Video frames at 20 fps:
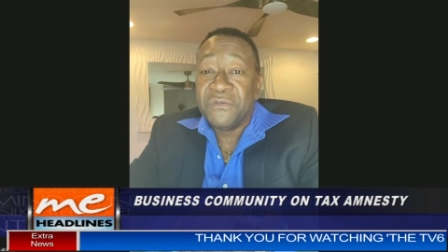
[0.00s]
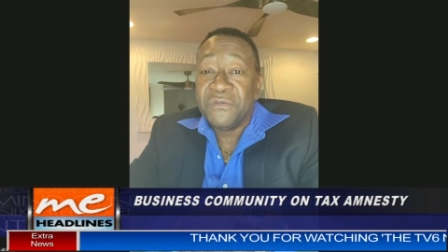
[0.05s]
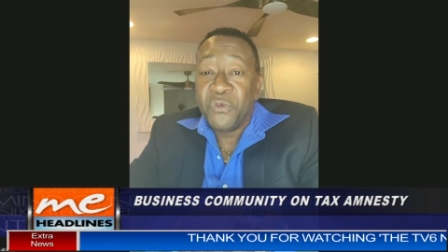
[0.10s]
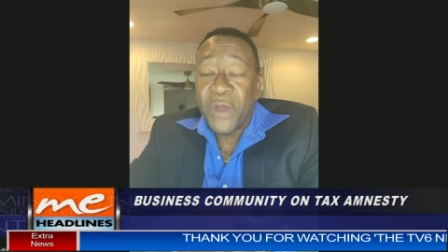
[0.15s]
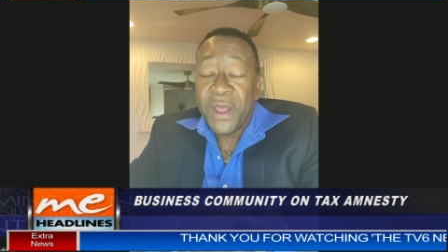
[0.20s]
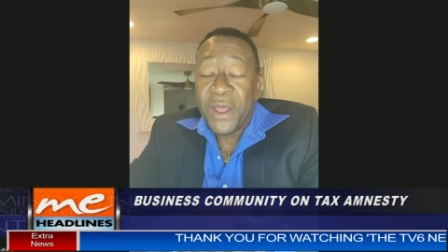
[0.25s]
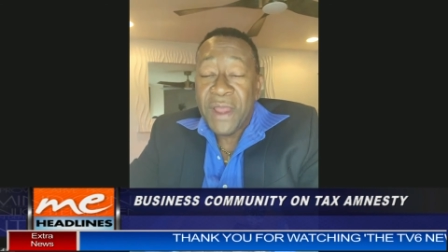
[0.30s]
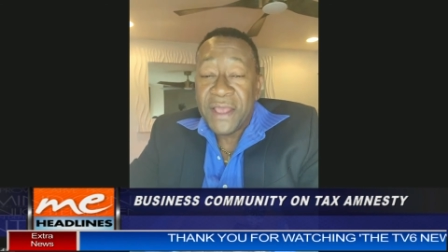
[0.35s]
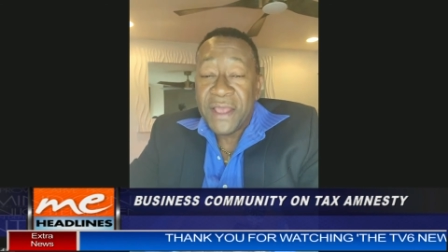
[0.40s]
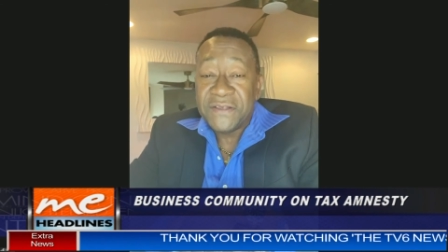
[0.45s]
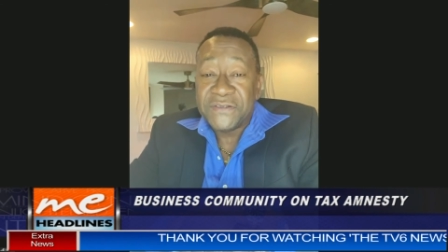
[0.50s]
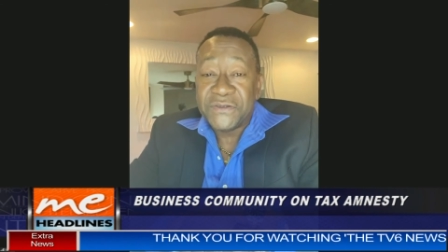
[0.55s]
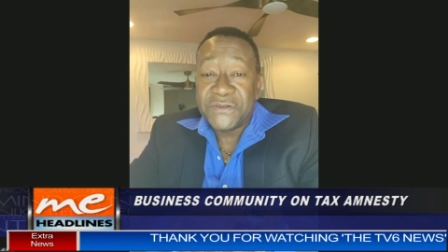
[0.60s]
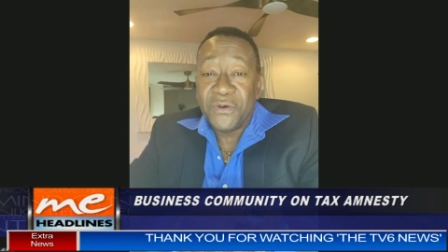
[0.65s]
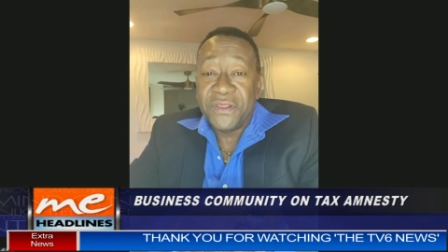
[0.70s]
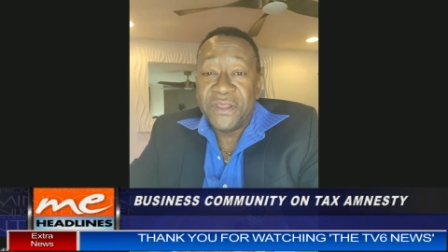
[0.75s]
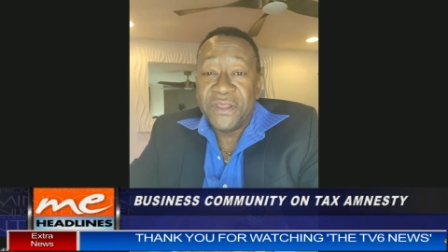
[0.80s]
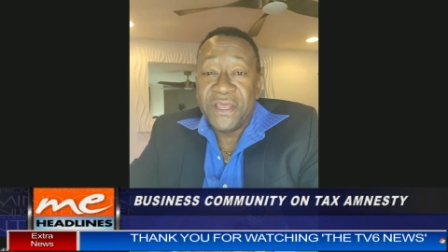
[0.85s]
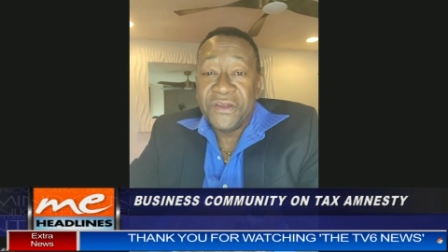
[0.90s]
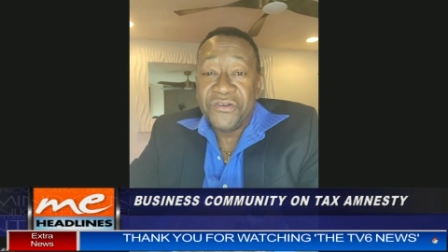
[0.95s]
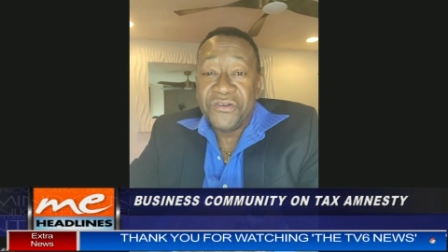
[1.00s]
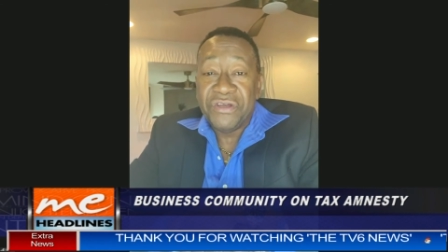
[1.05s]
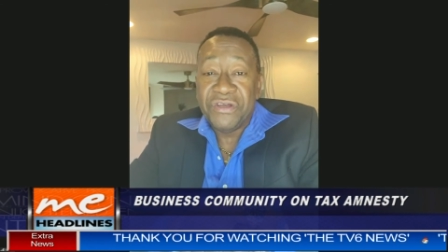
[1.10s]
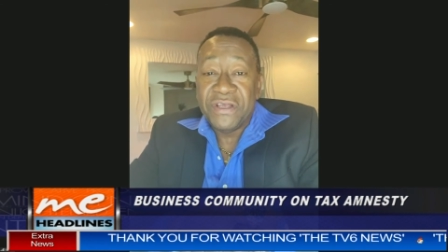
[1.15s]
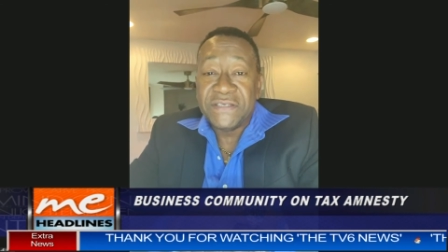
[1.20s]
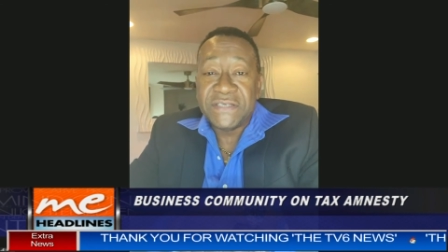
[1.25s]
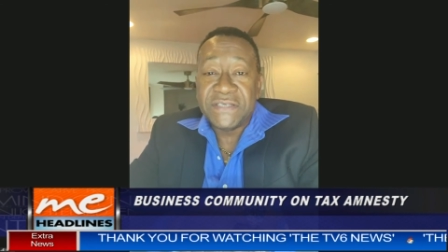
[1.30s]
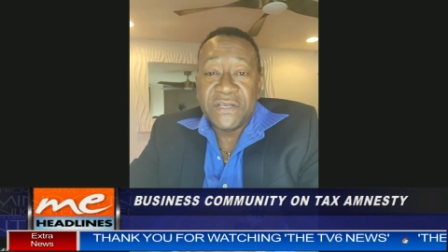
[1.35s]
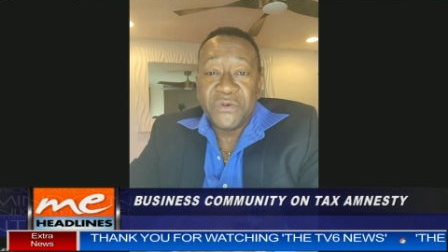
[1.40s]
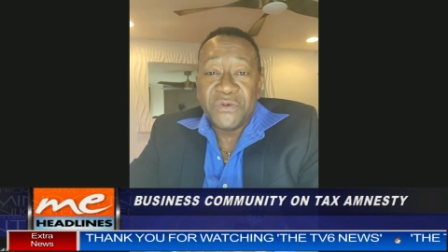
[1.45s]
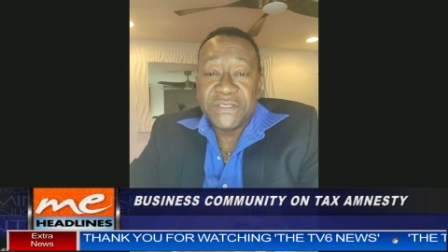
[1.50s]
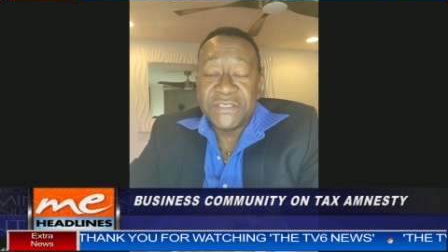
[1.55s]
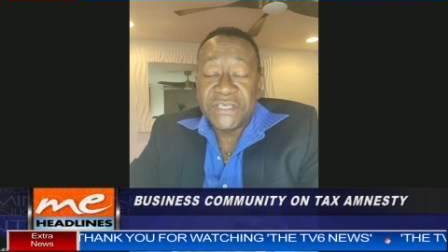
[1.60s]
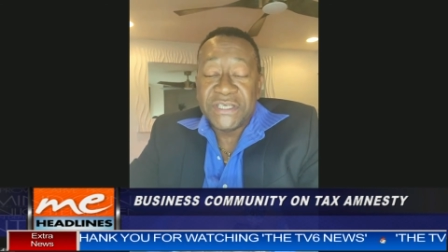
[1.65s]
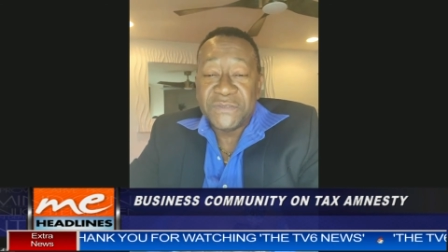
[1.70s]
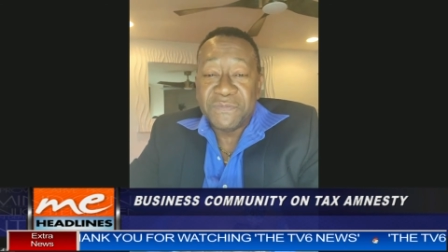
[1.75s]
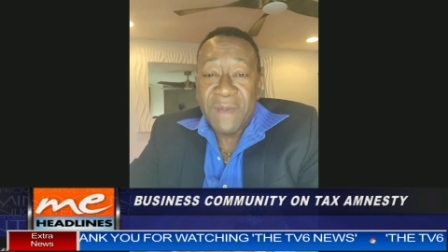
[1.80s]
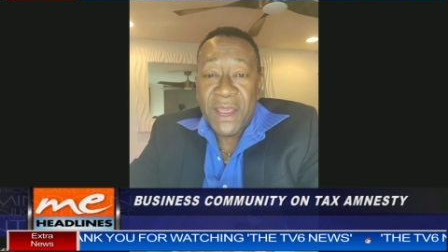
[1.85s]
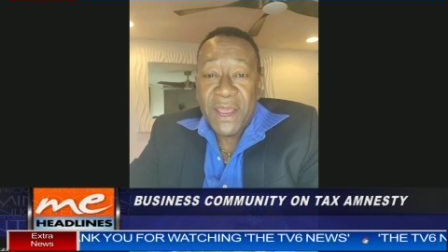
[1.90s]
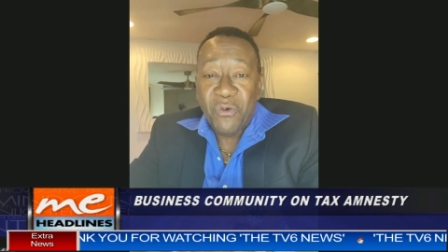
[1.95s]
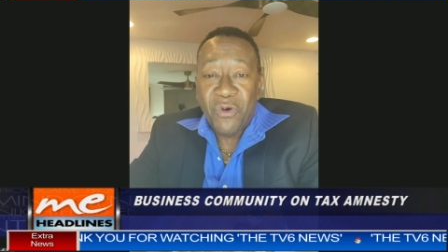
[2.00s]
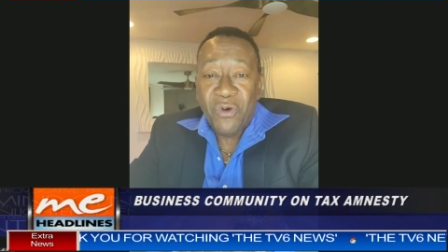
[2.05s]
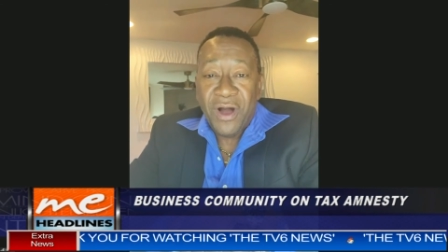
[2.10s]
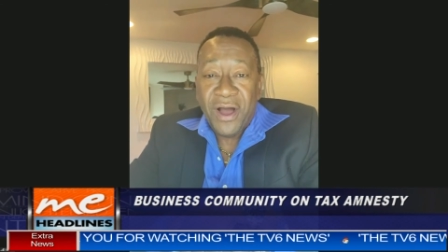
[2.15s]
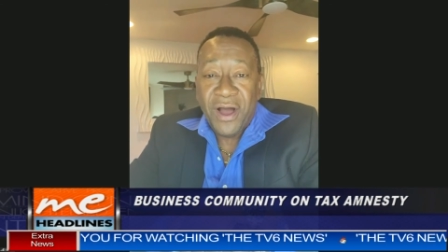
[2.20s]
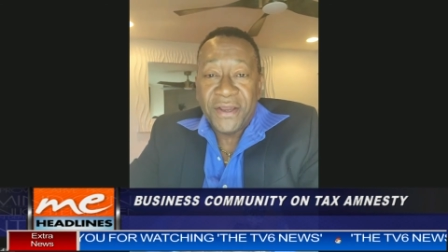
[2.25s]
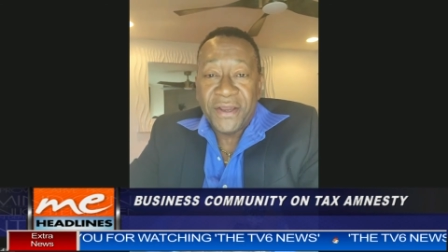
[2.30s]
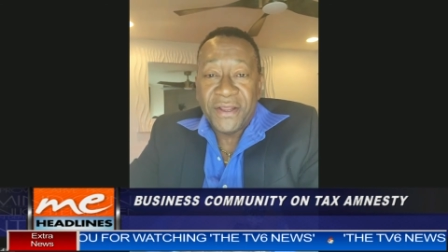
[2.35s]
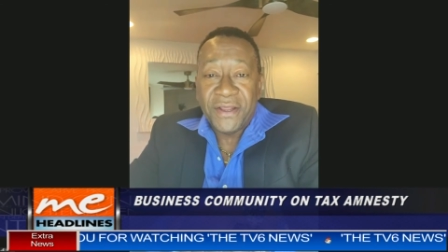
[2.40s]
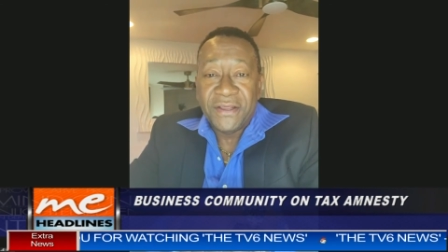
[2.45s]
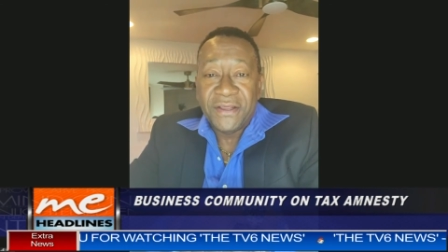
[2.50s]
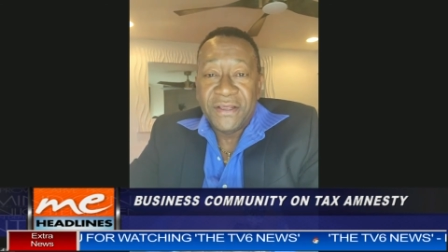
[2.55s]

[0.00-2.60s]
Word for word: when I saw the increase, it was just by one